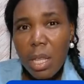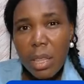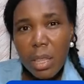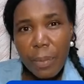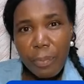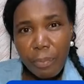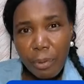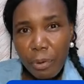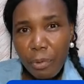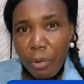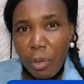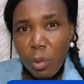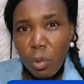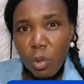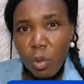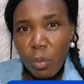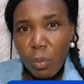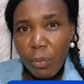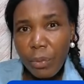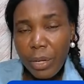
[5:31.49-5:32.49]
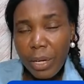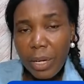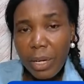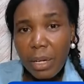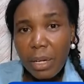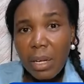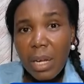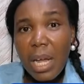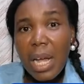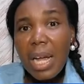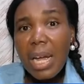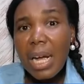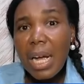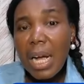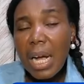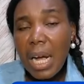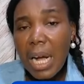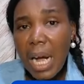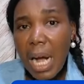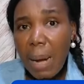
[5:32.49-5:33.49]
the plural would be
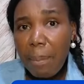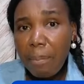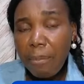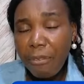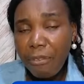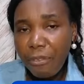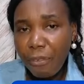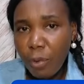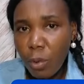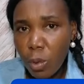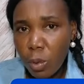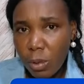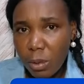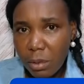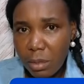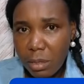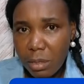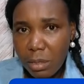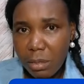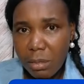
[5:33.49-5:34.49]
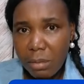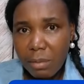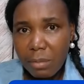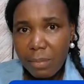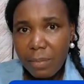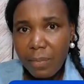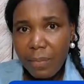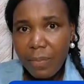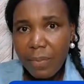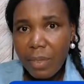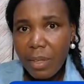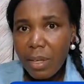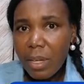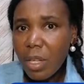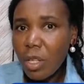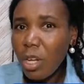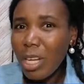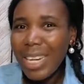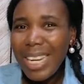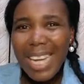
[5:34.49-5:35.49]
cupfuls,
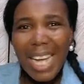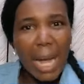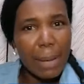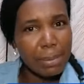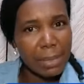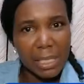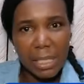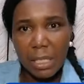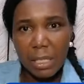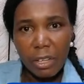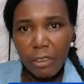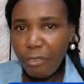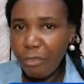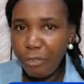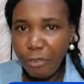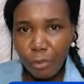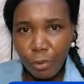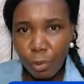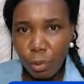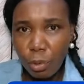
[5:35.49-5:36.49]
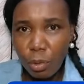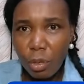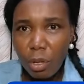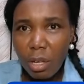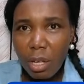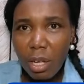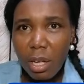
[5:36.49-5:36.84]
not cups full.